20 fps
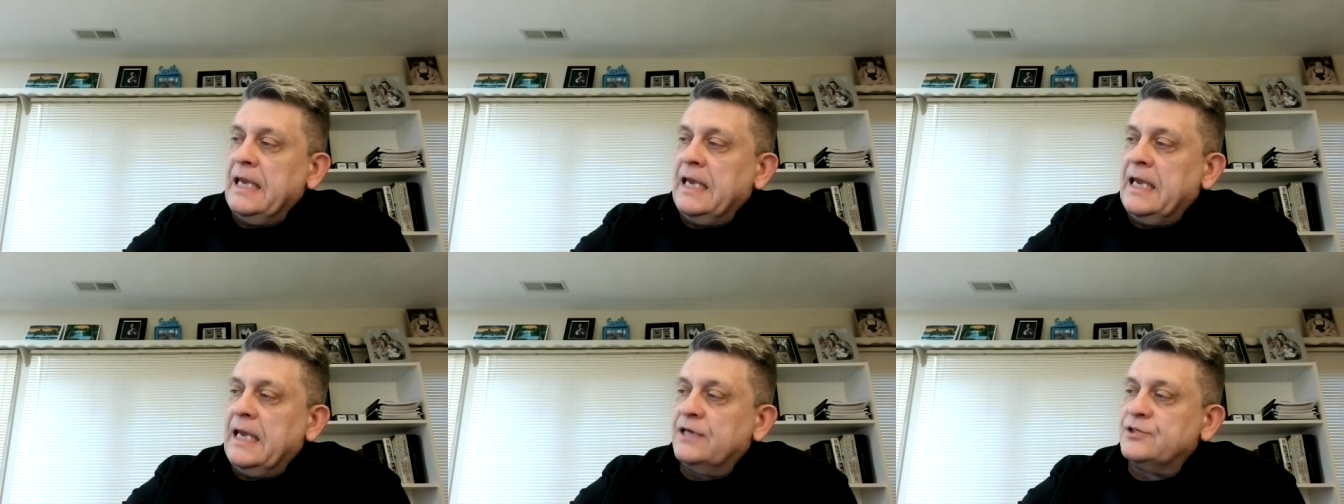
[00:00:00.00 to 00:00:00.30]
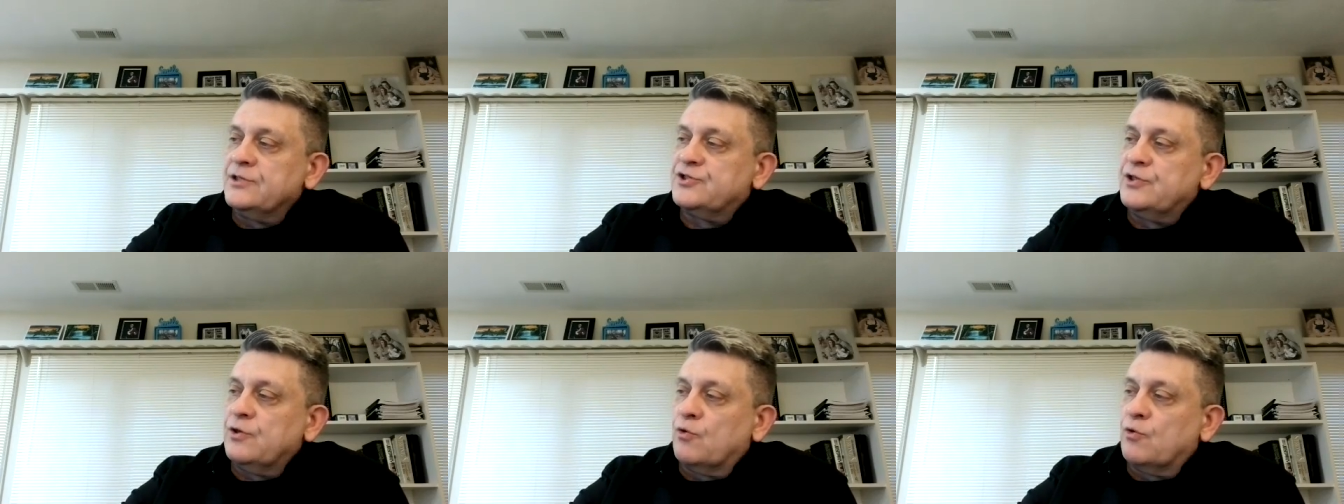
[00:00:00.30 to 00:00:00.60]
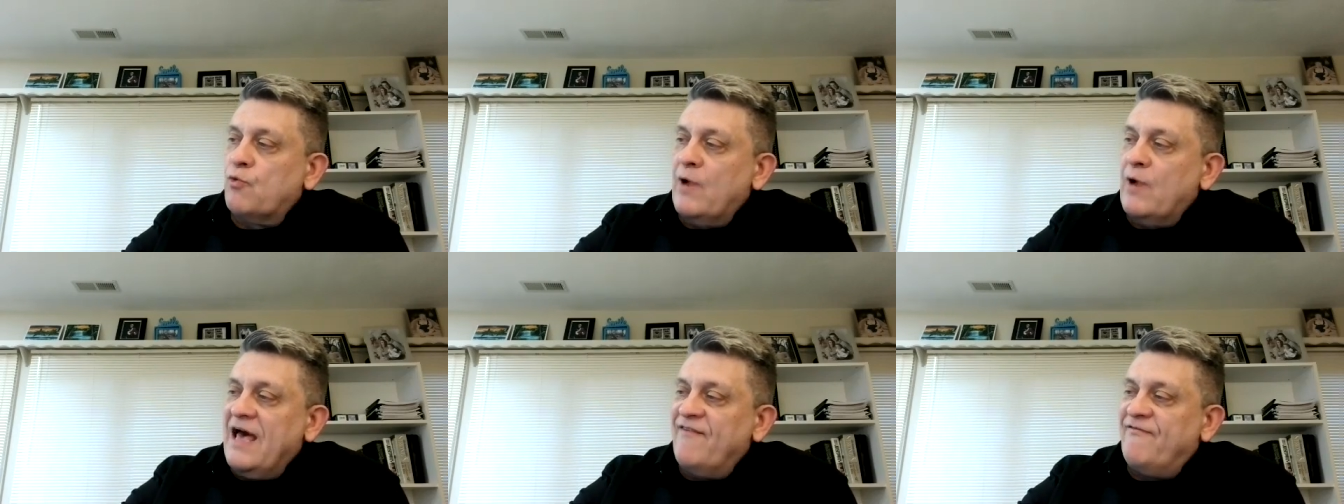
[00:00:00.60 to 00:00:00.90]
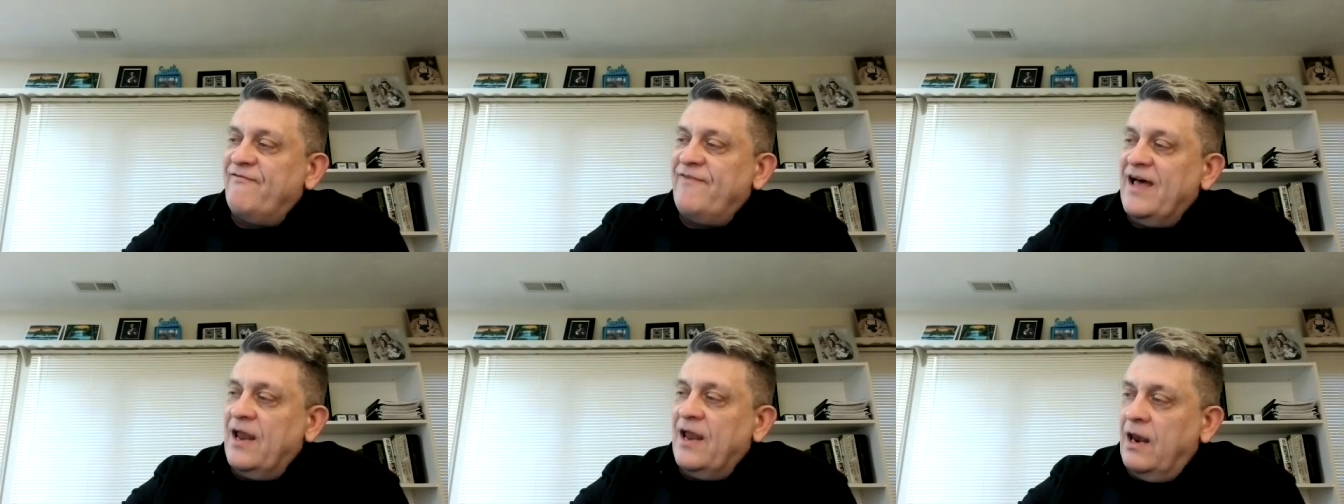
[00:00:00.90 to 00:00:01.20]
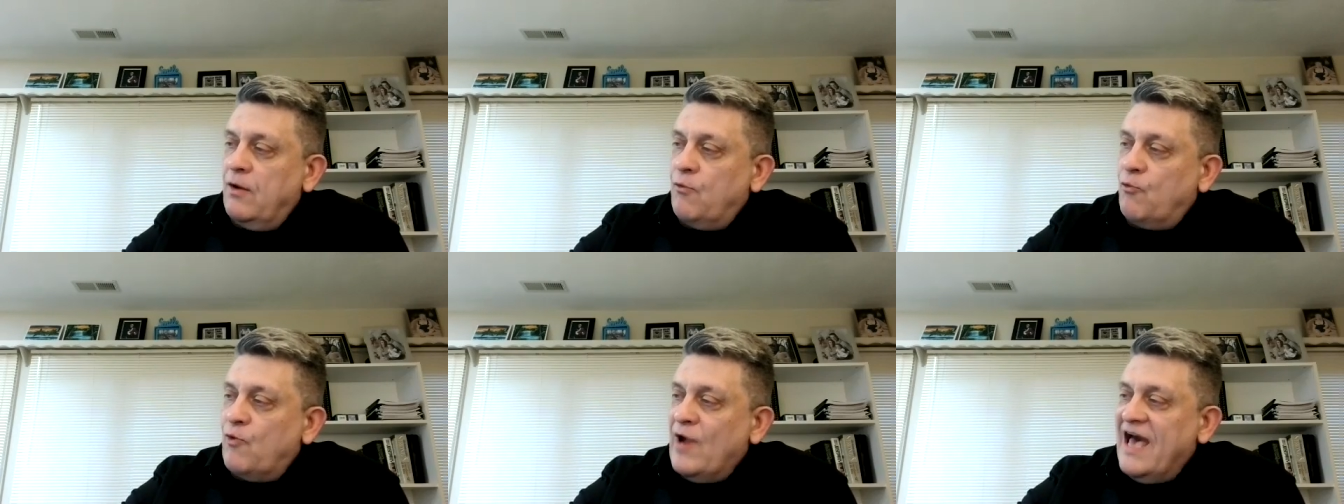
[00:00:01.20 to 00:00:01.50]
is the
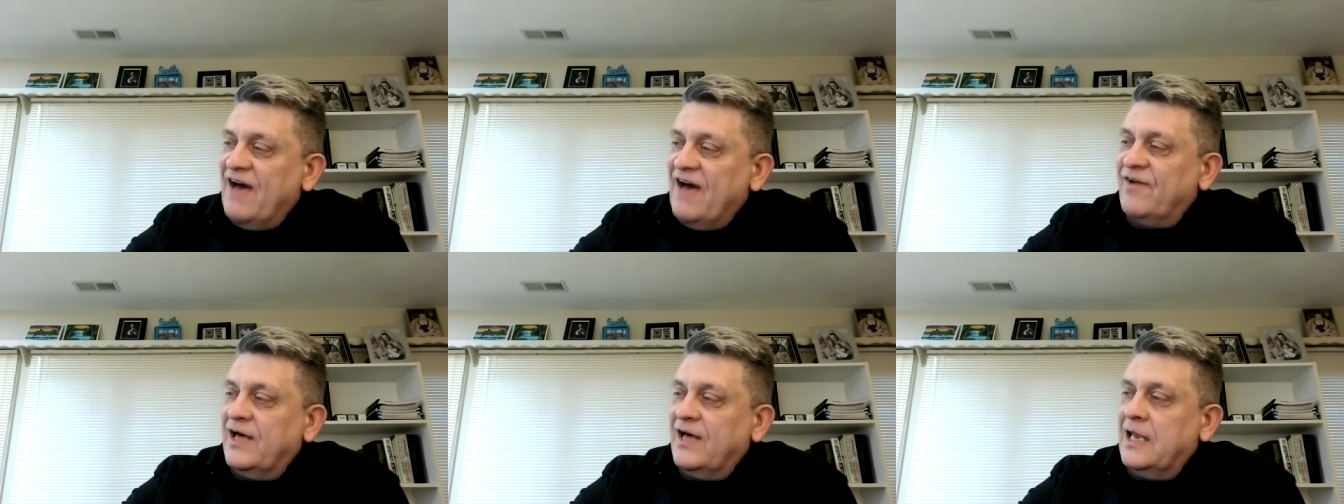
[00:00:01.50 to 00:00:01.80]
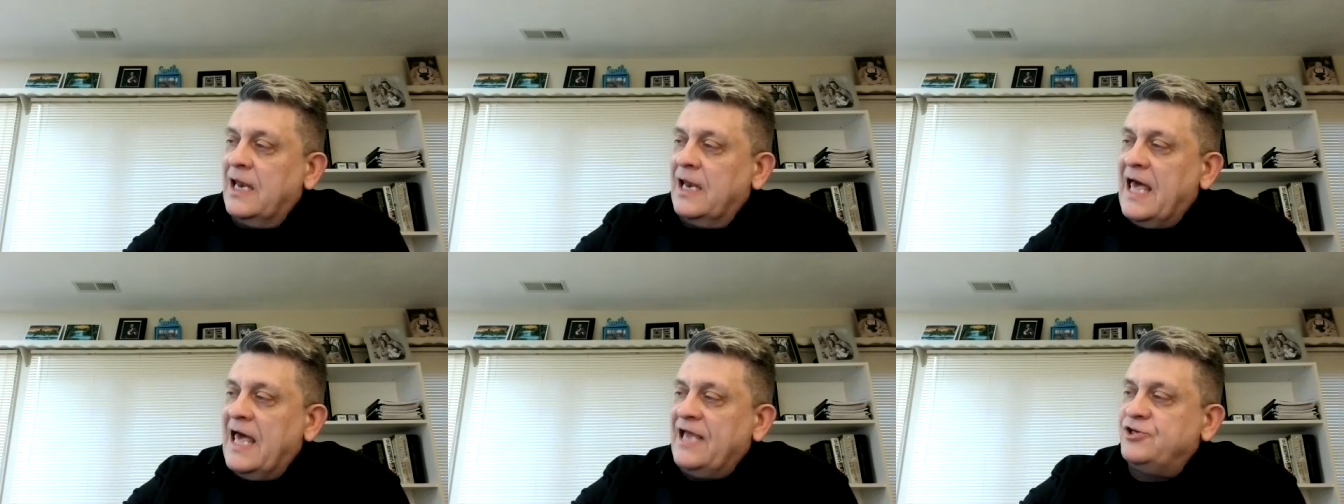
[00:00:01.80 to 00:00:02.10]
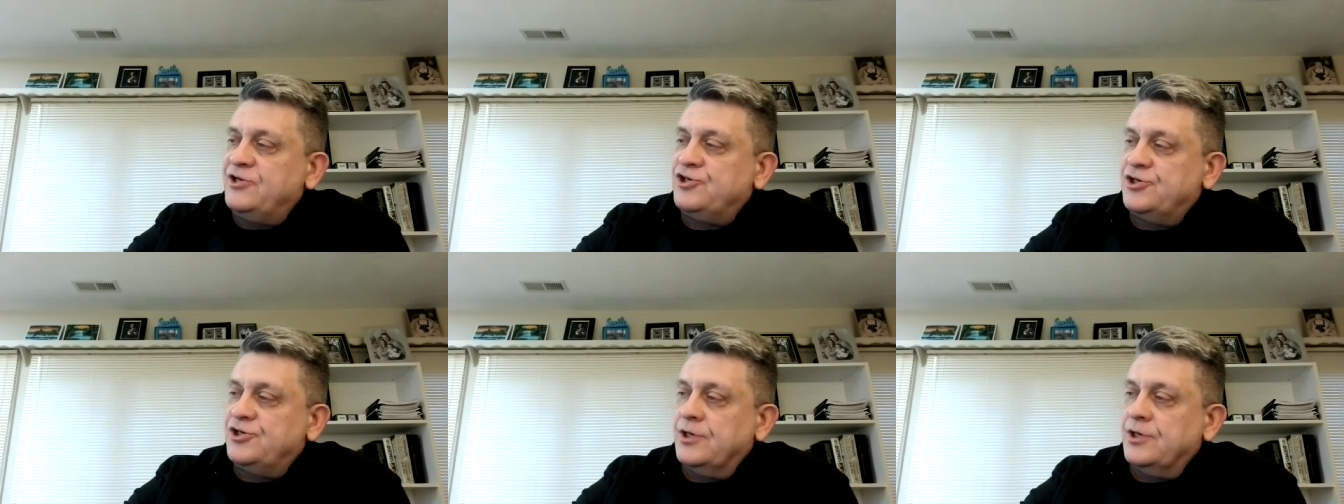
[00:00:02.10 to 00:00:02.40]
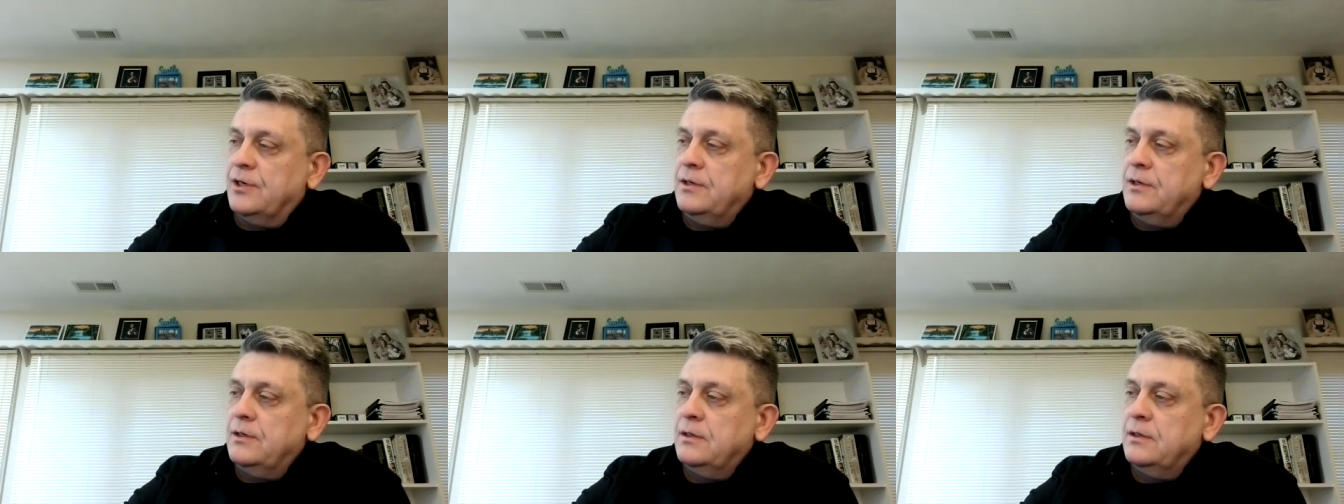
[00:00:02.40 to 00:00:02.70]
revelation